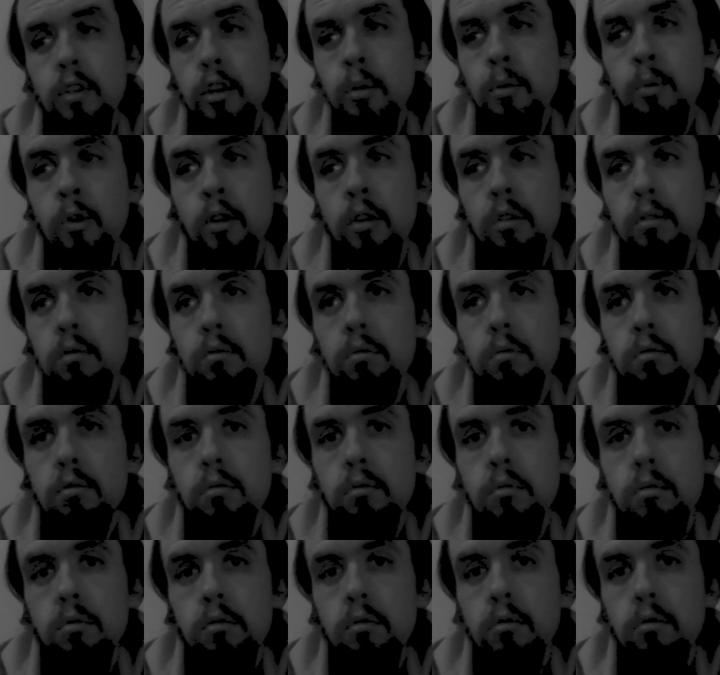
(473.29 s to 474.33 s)
Humor.
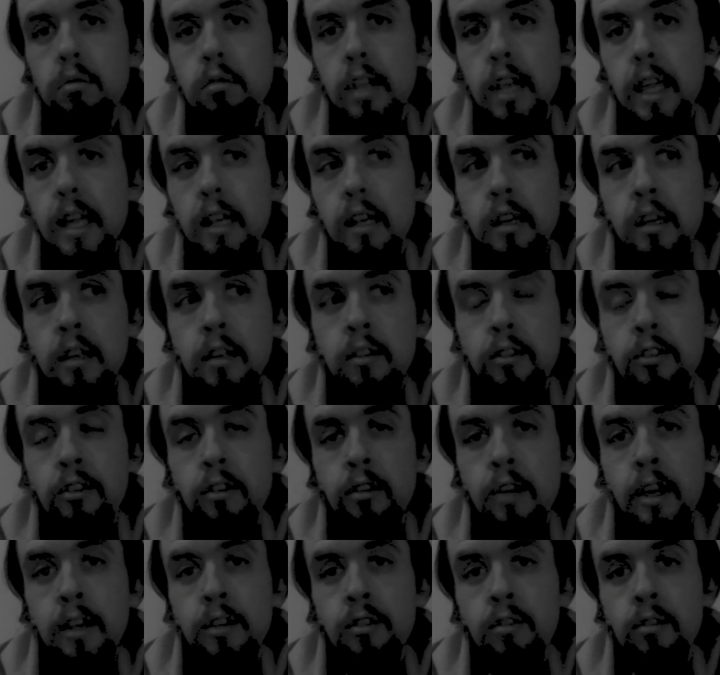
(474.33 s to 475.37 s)
Take it into
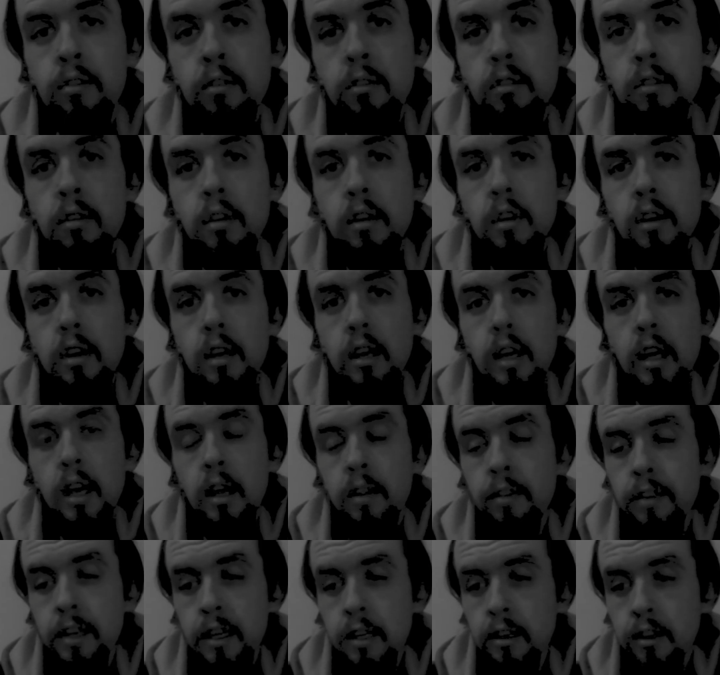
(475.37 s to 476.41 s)
consideration
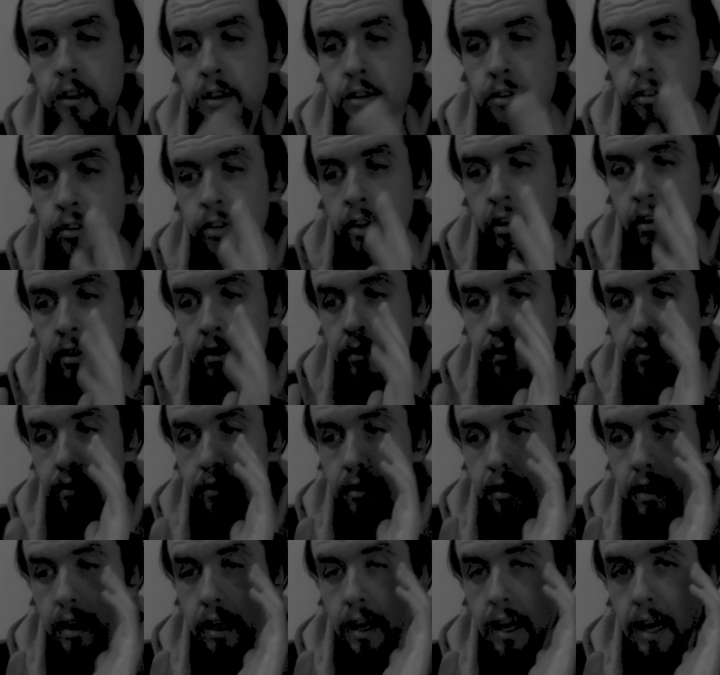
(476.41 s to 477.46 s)
and think to yourself,
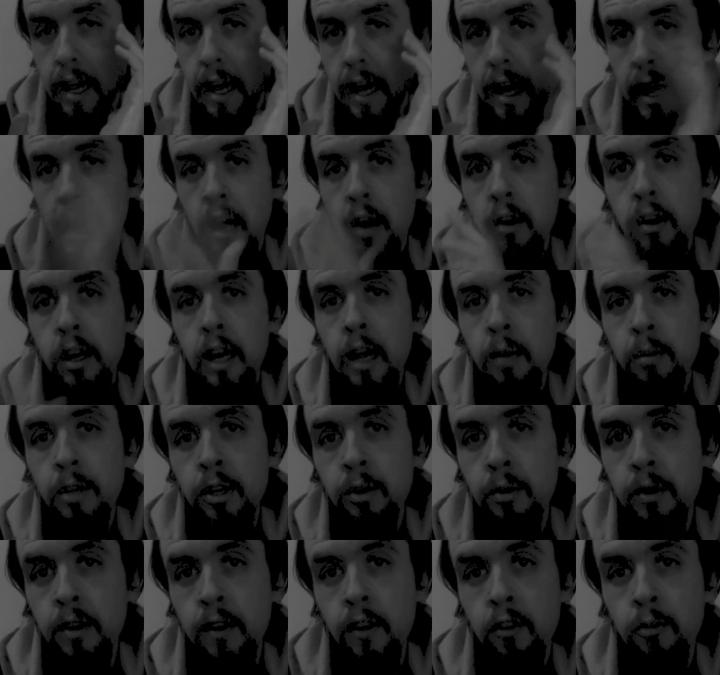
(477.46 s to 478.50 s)
how could I
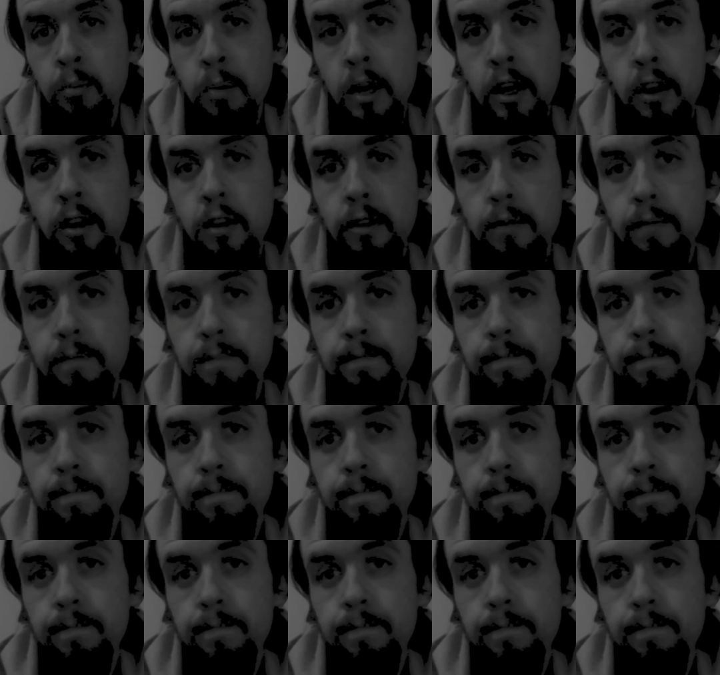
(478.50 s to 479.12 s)
be doing this better?